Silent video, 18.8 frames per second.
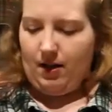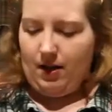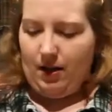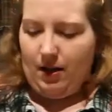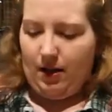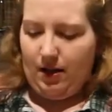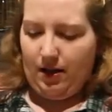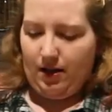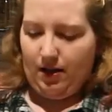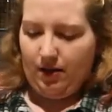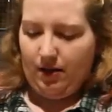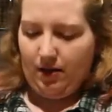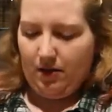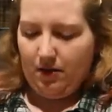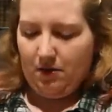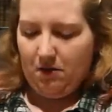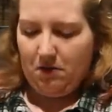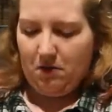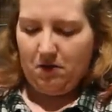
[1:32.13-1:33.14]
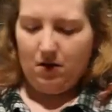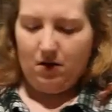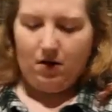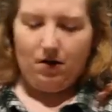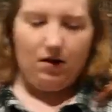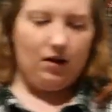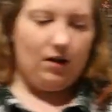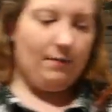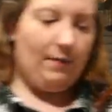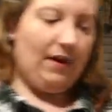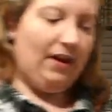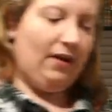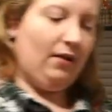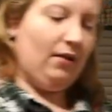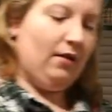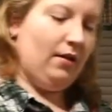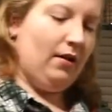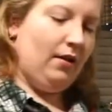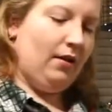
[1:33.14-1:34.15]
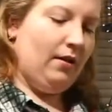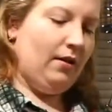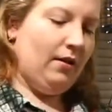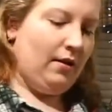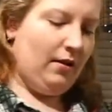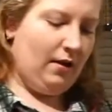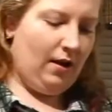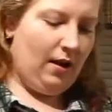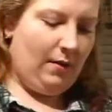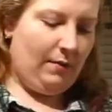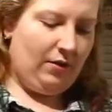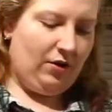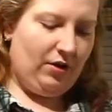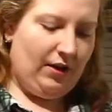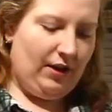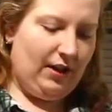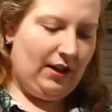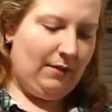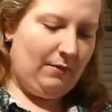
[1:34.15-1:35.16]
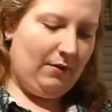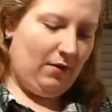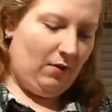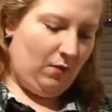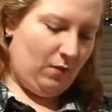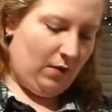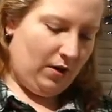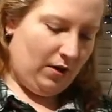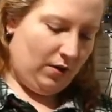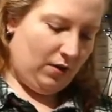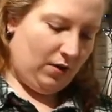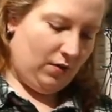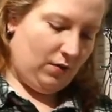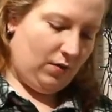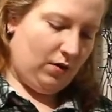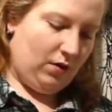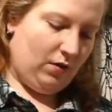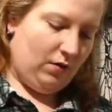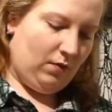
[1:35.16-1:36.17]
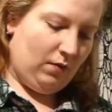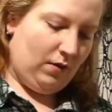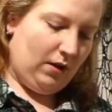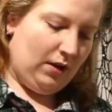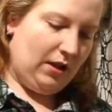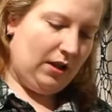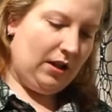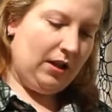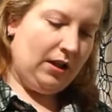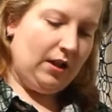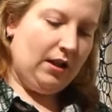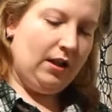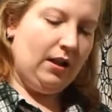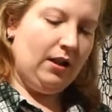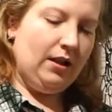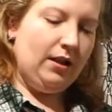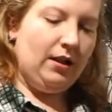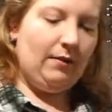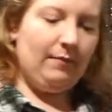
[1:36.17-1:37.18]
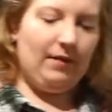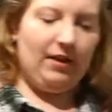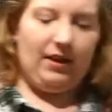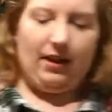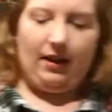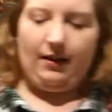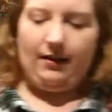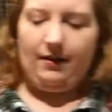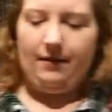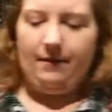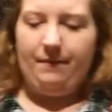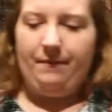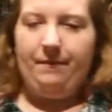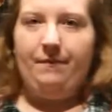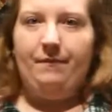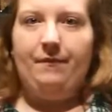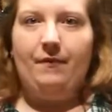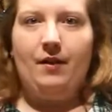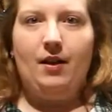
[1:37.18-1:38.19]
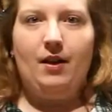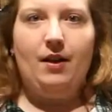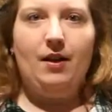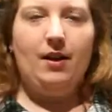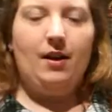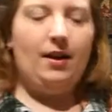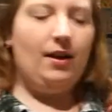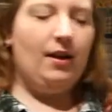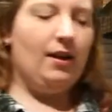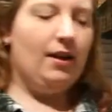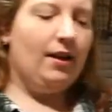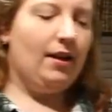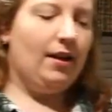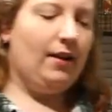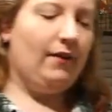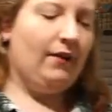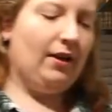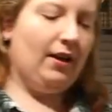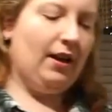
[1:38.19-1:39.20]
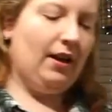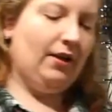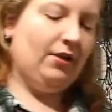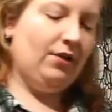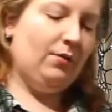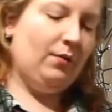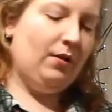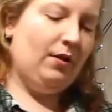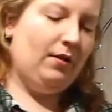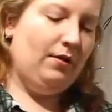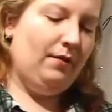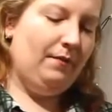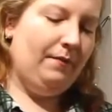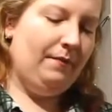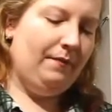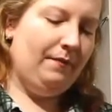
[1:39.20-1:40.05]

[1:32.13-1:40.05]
and depending on how much you like cinnamon? One, two, two cinnamon sticks. Give it a nice swirl.